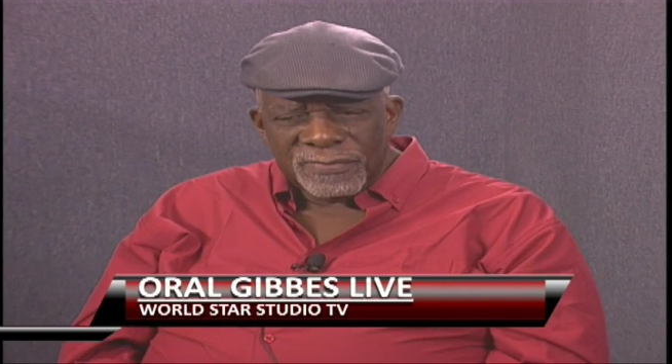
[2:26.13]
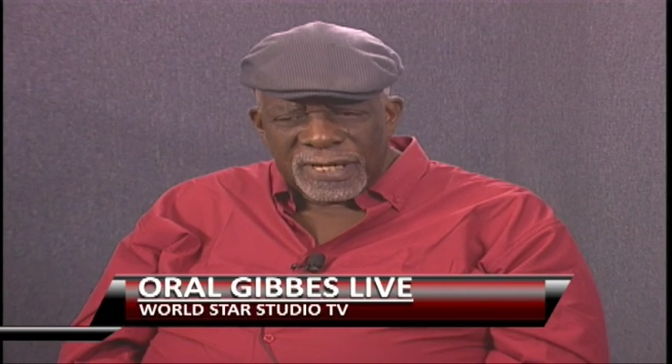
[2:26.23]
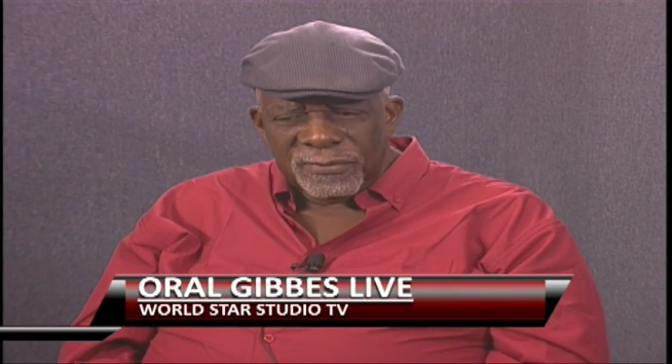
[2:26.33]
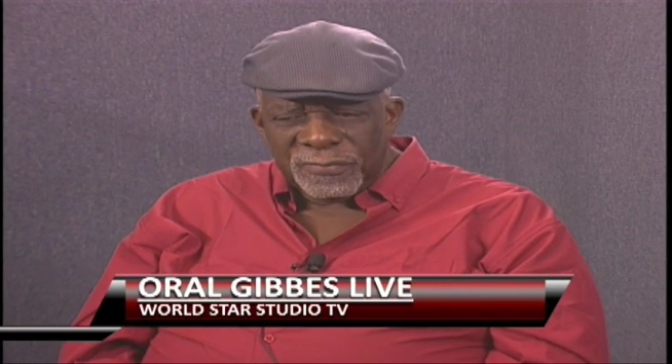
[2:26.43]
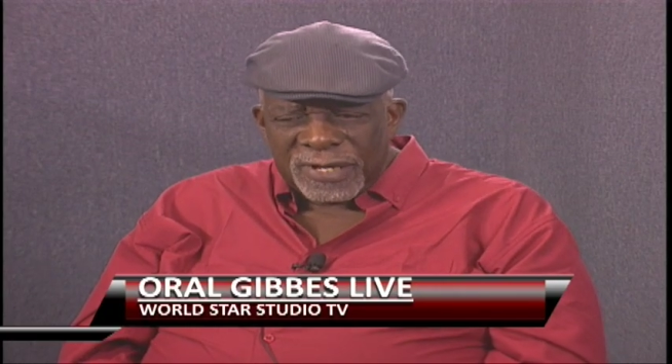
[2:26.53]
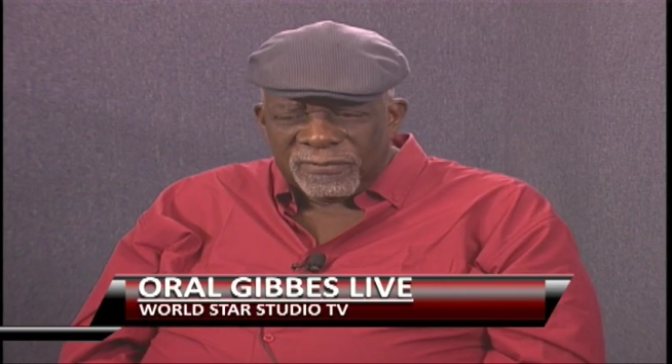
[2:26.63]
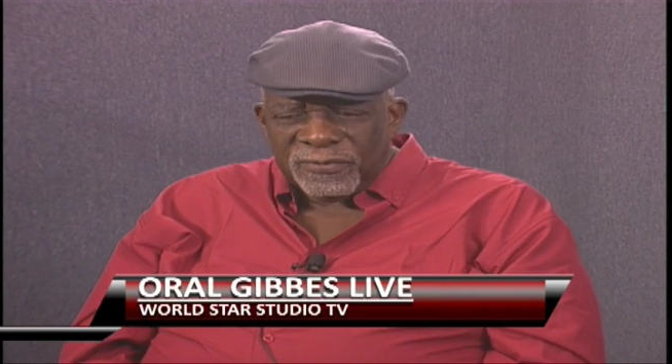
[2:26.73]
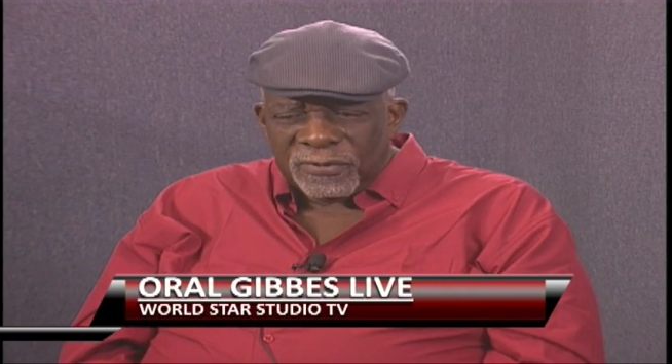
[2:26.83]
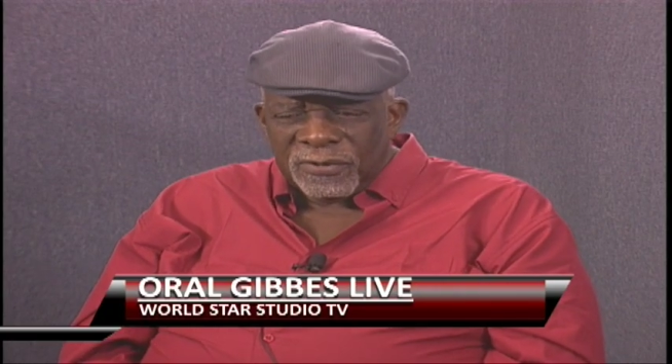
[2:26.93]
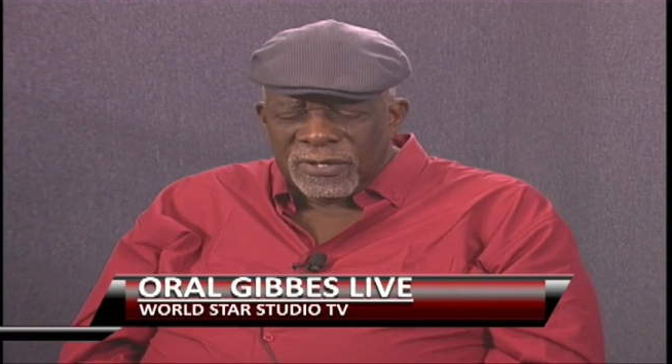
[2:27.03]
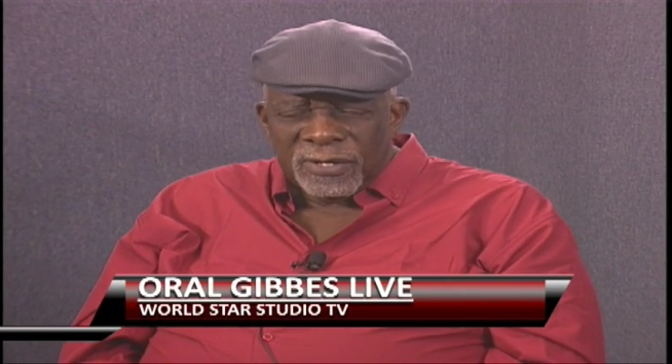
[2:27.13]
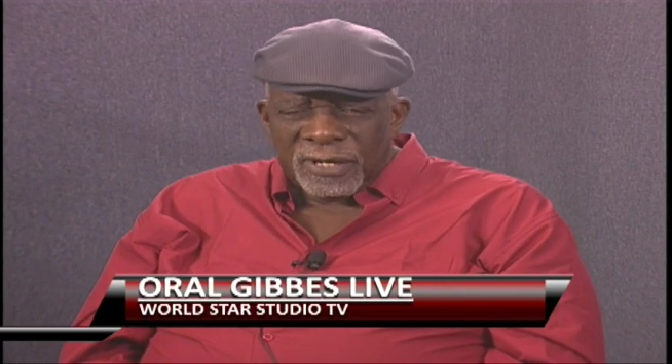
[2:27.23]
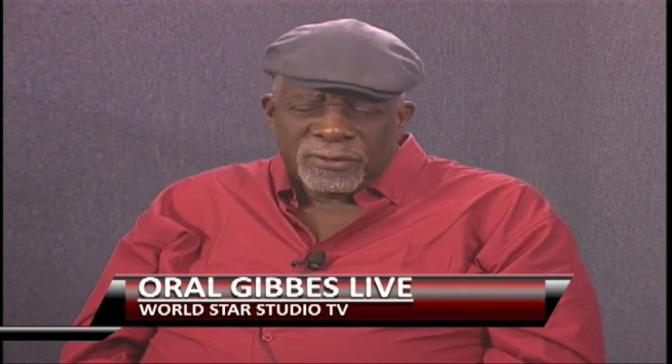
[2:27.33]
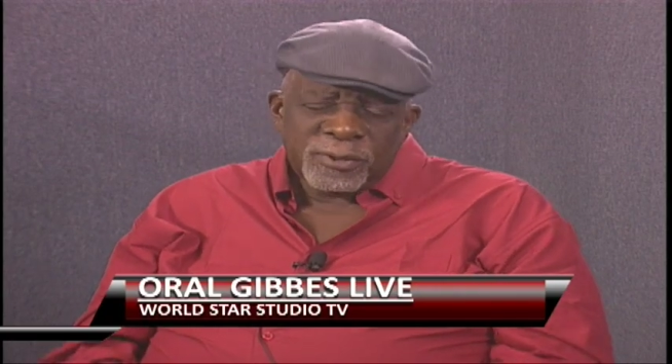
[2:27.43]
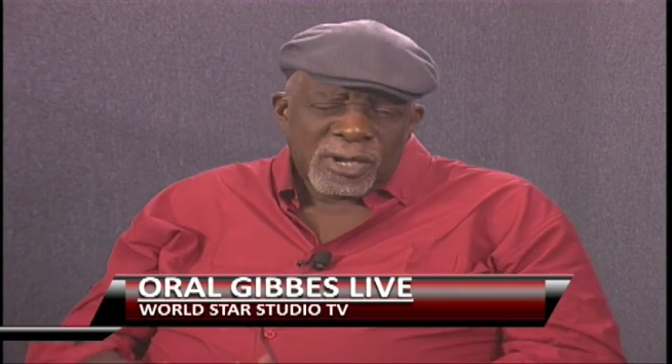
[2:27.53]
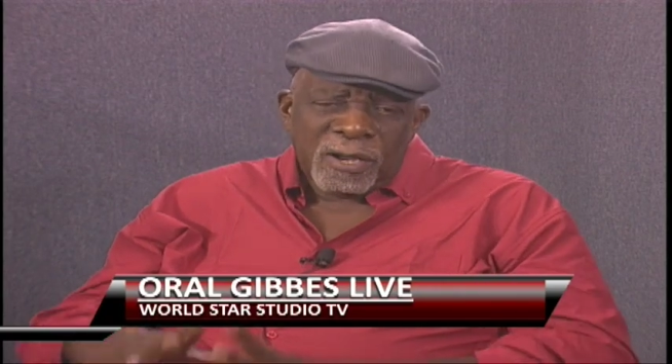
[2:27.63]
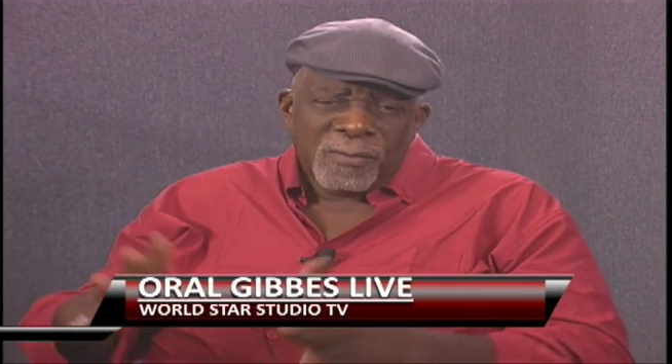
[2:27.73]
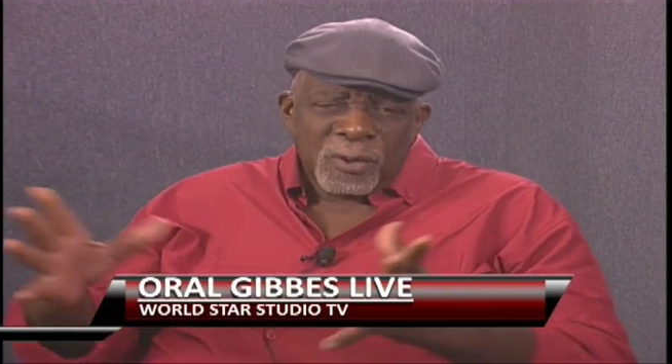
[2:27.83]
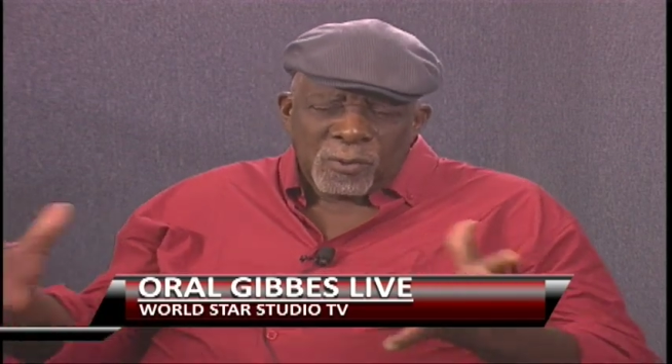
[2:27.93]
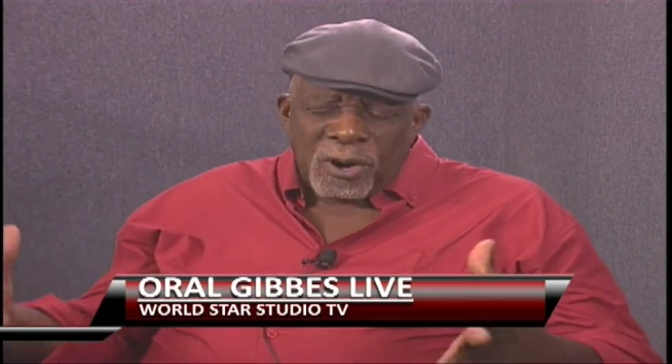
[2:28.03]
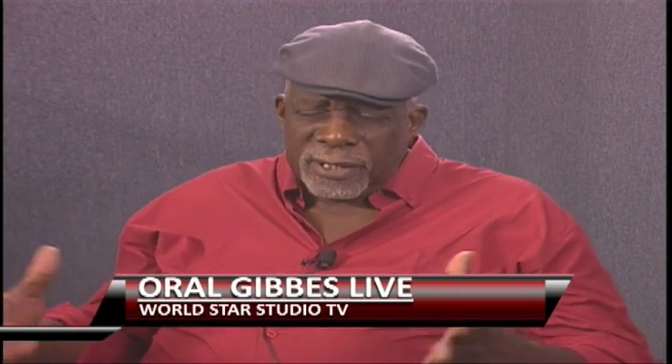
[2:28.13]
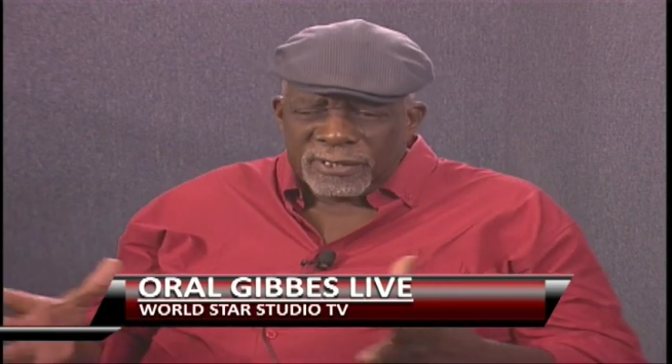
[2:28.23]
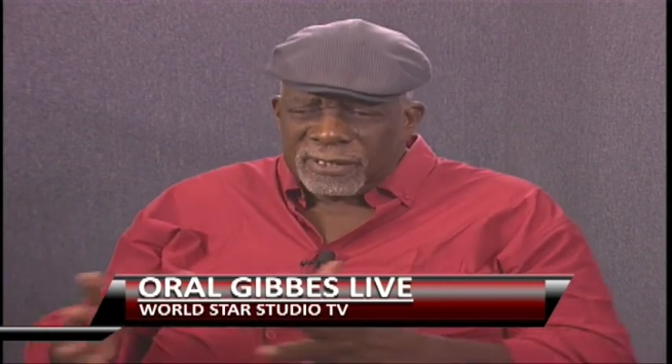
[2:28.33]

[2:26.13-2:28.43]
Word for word: buy be paying for. I uh, don't talk about water.